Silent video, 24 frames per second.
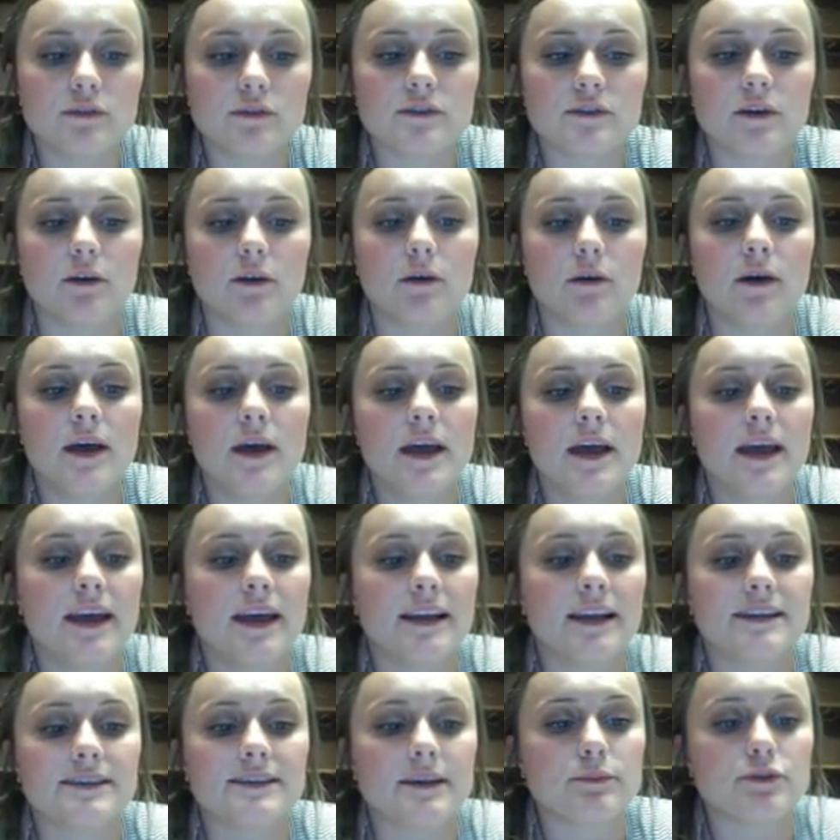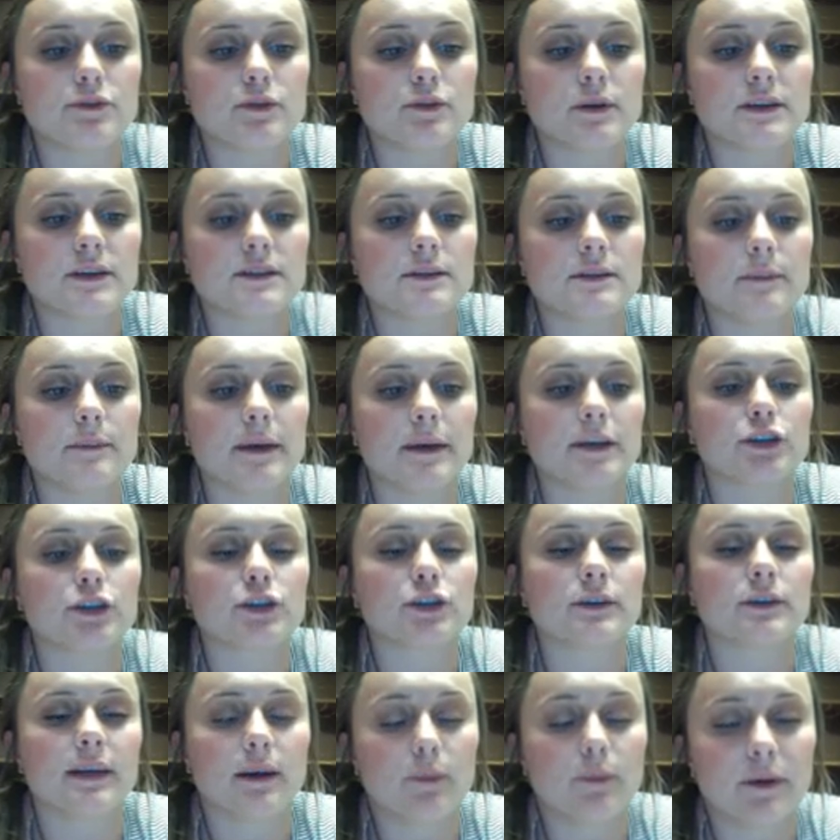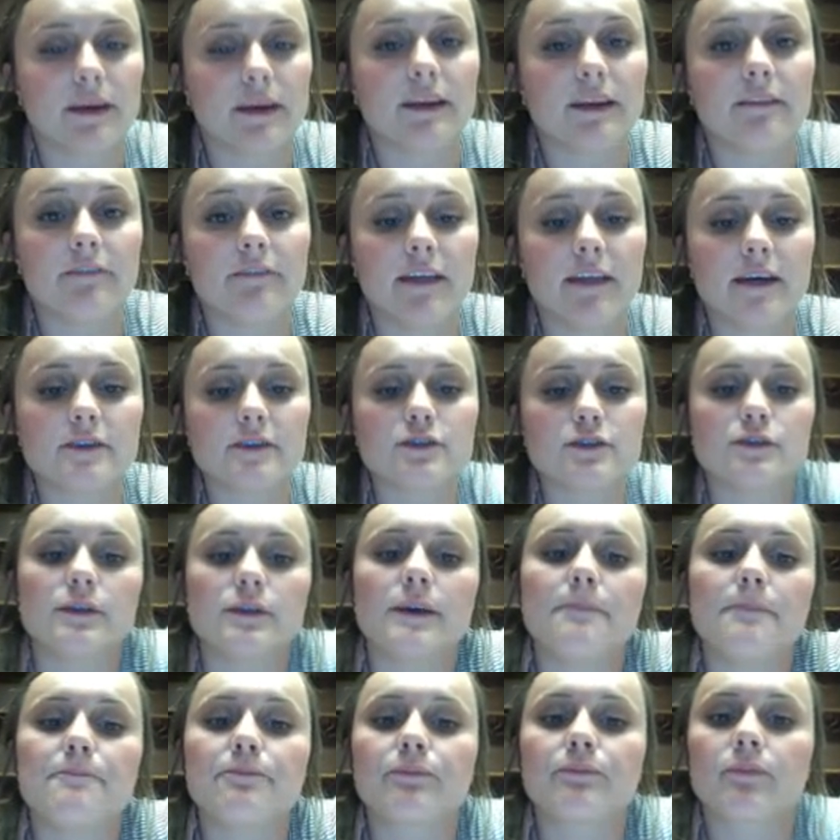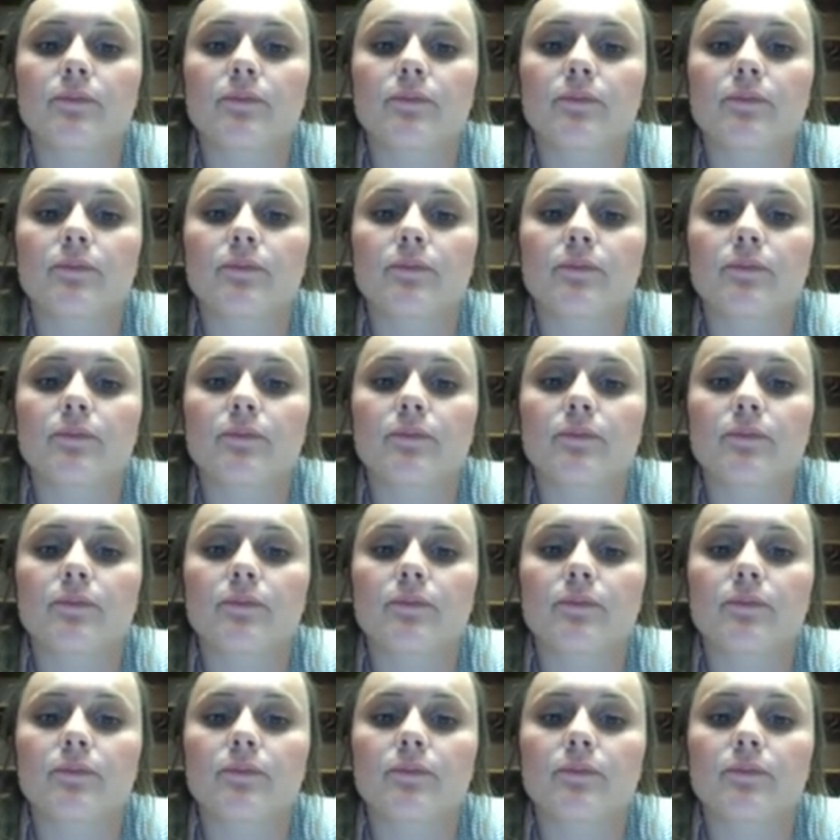so it is up to us to make sure that we give that to them.